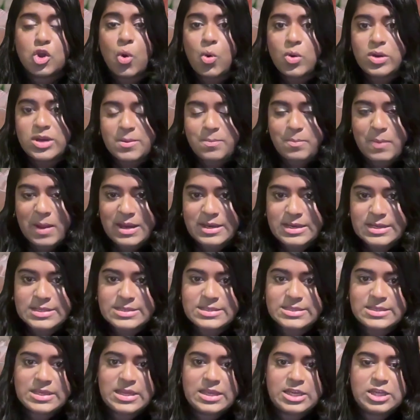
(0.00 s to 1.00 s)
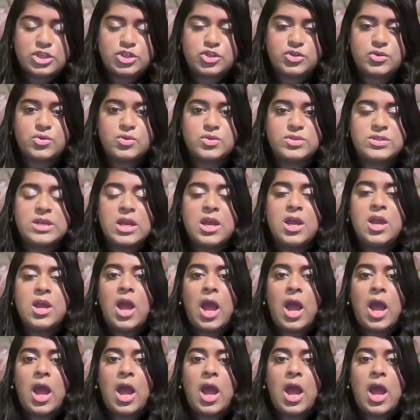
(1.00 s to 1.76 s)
codependency issues